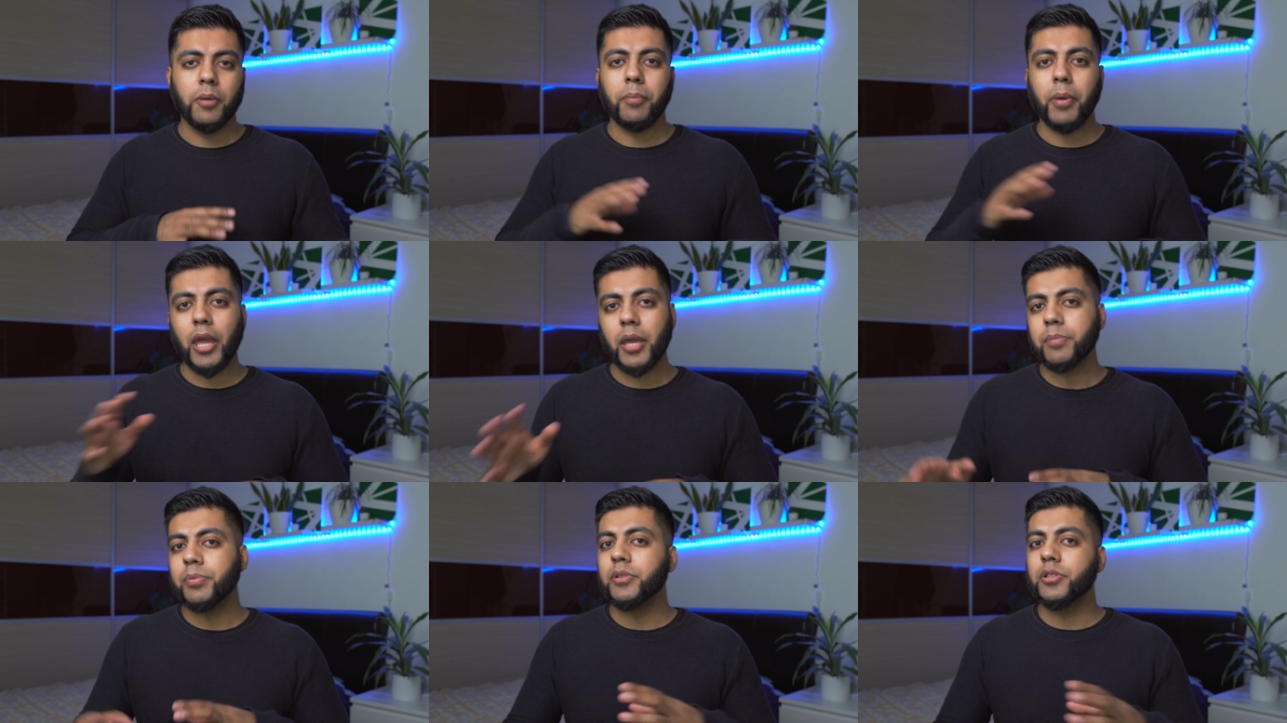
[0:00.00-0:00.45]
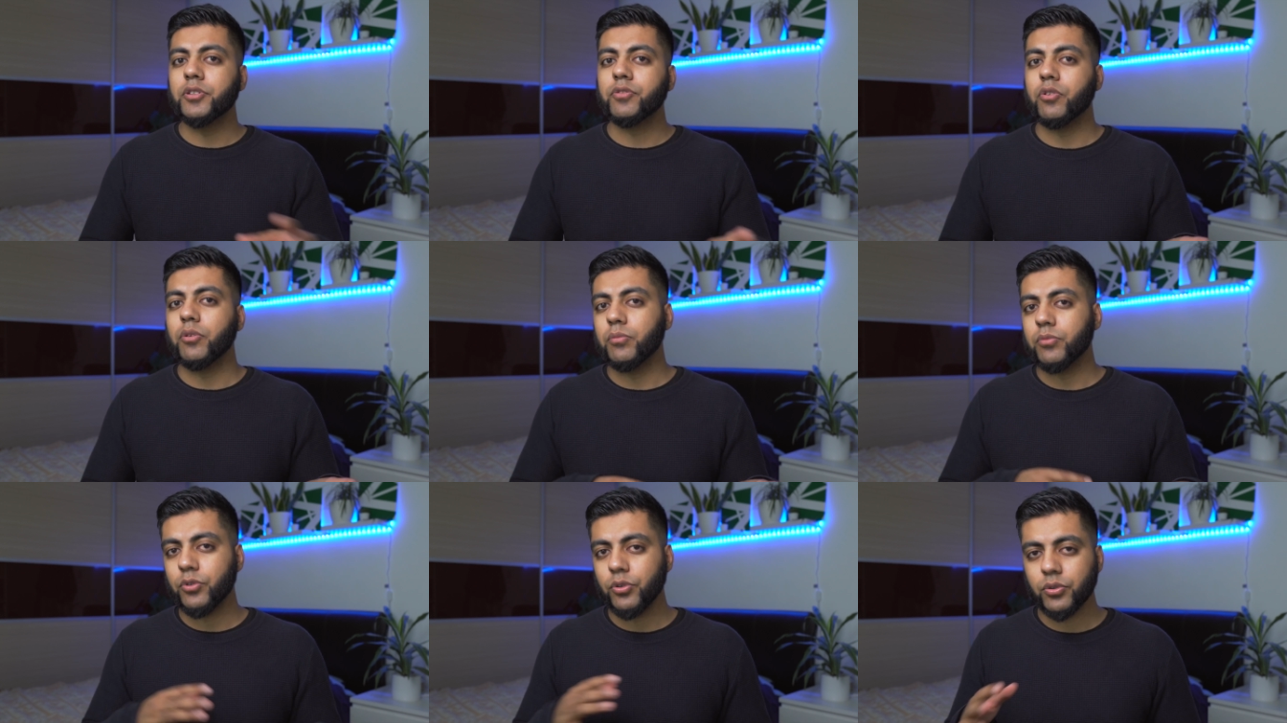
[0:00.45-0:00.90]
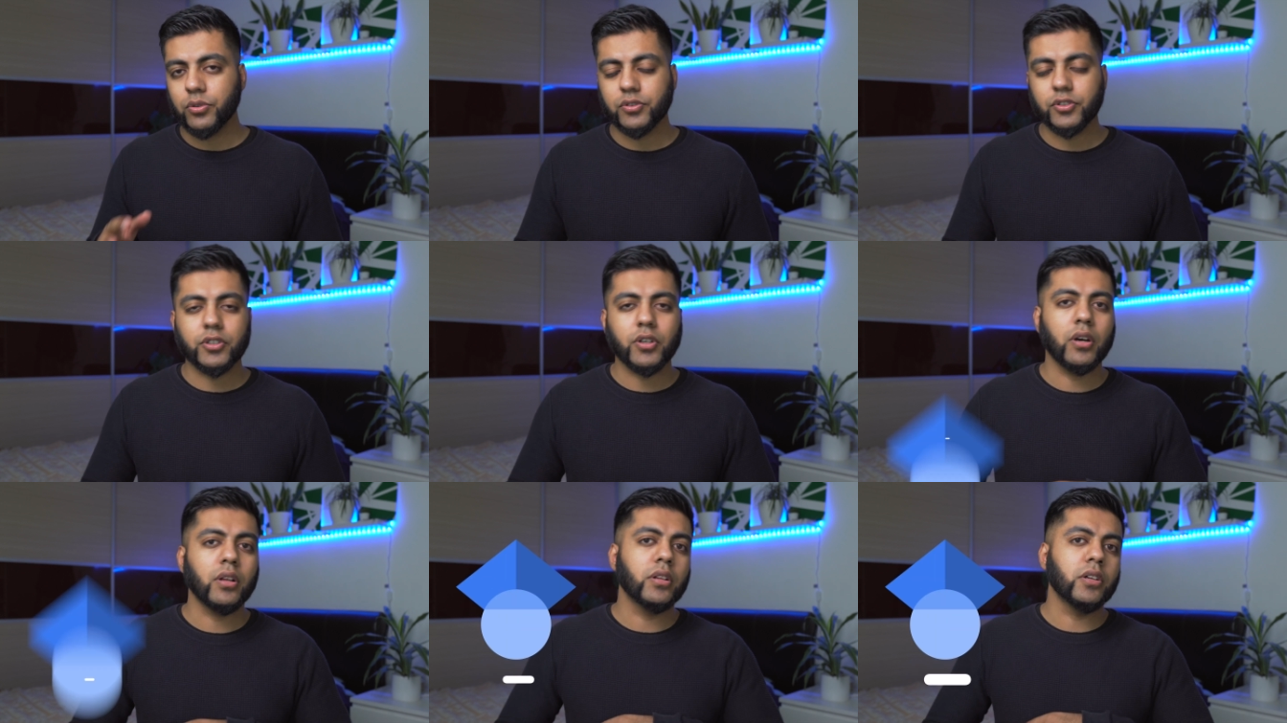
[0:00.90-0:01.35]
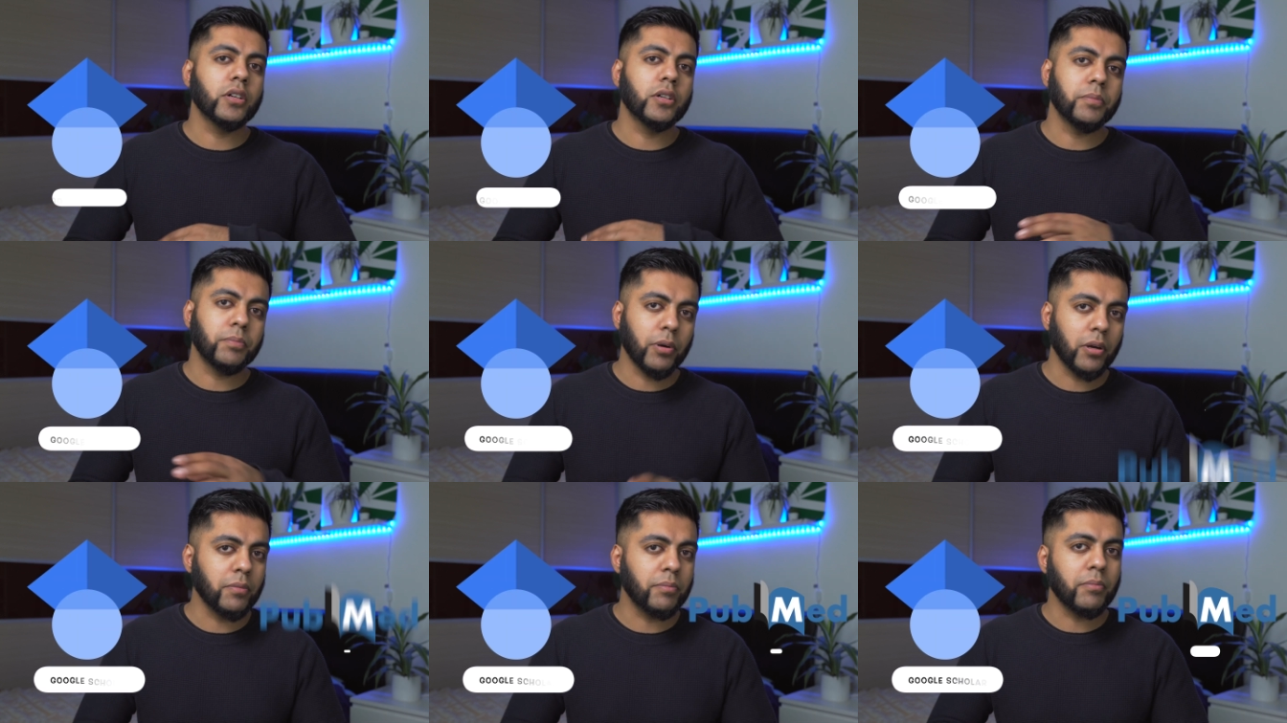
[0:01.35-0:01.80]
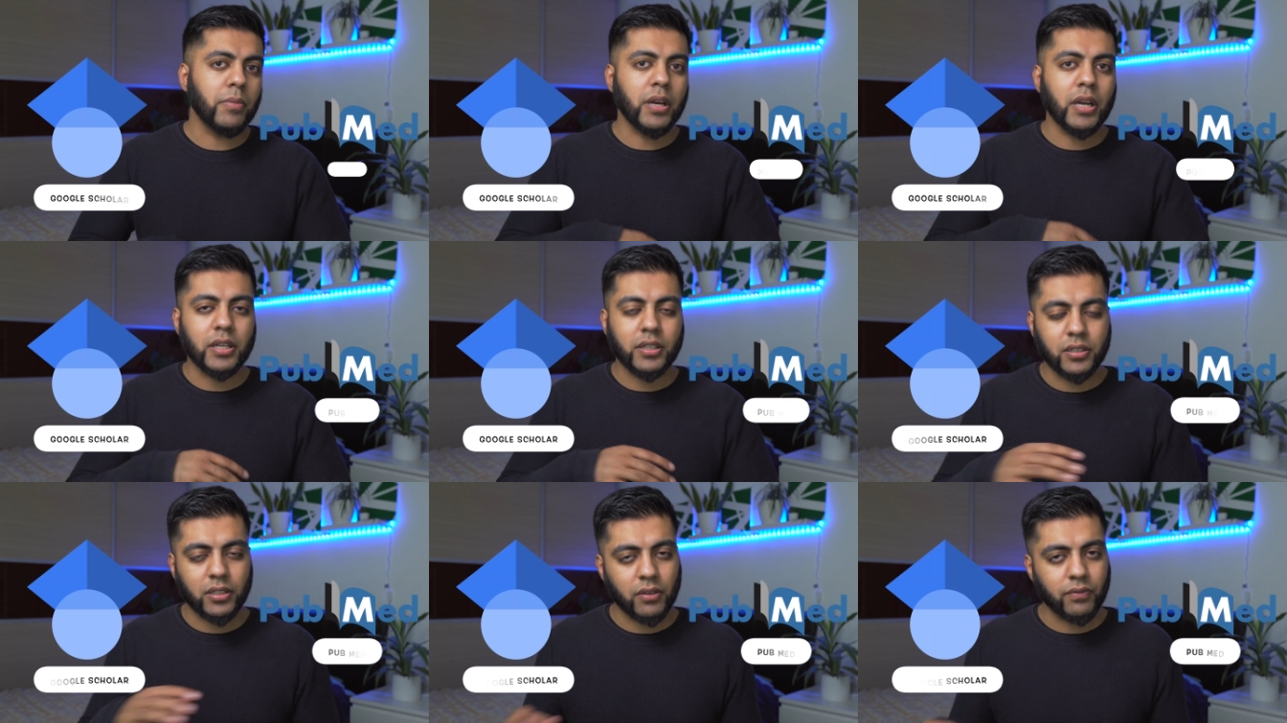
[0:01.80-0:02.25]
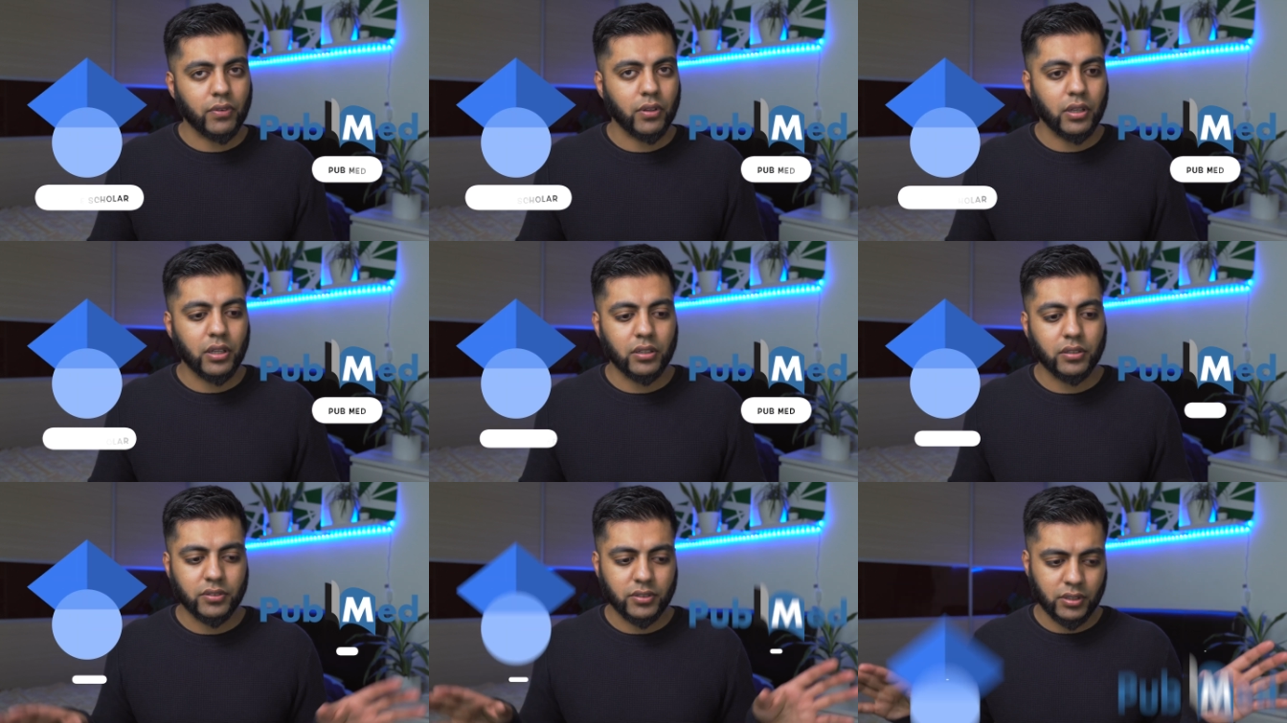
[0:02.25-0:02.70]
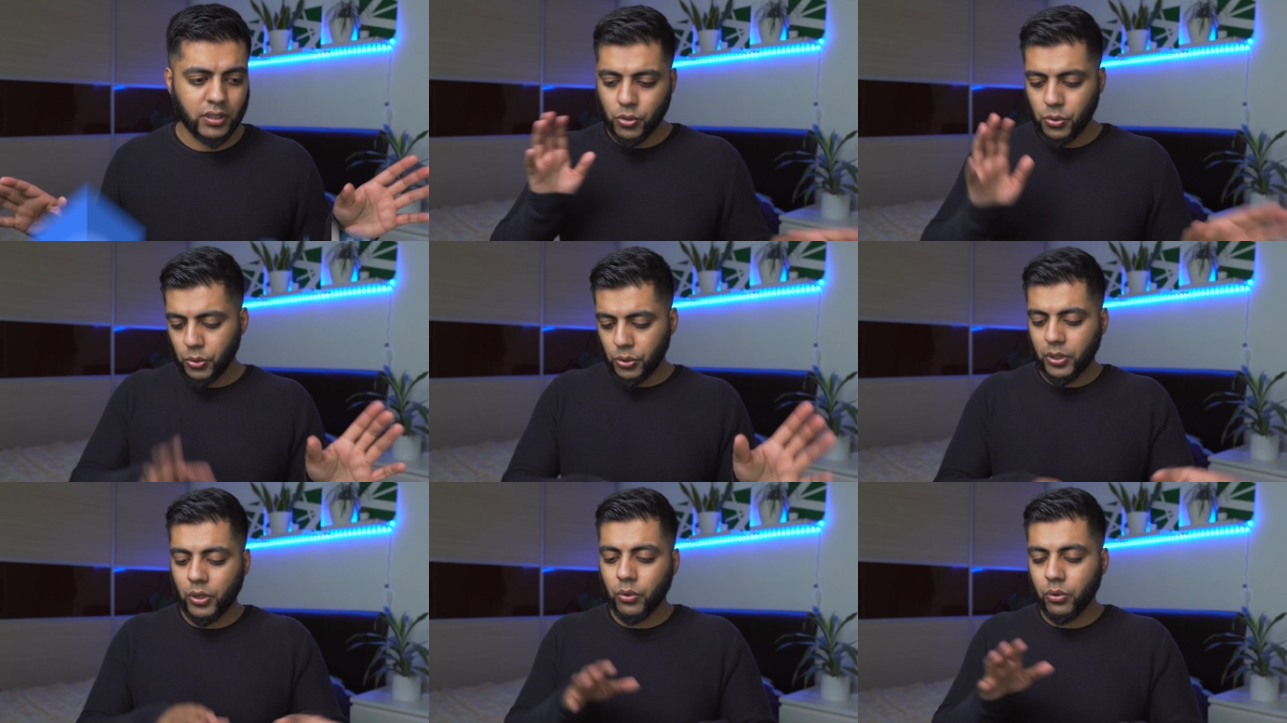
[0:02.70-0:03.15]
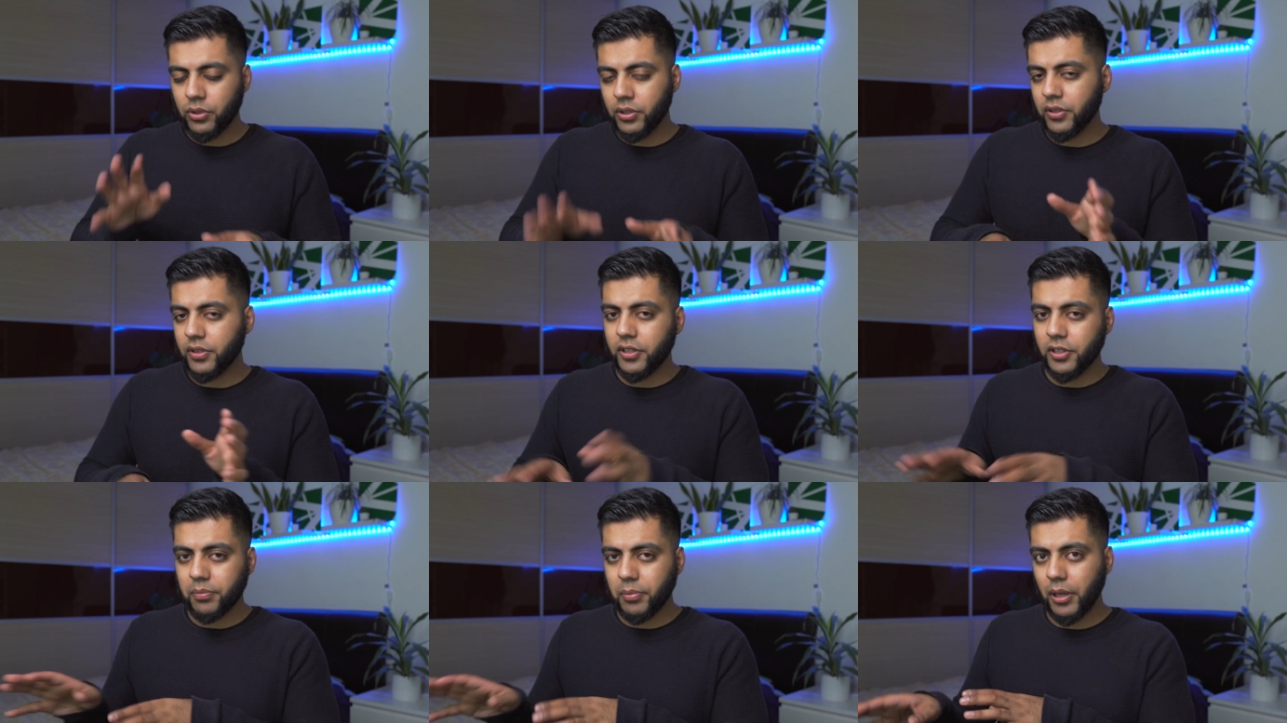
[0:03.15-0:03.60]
papers from Google Scholar, PubMed, and everything else. You look at all of these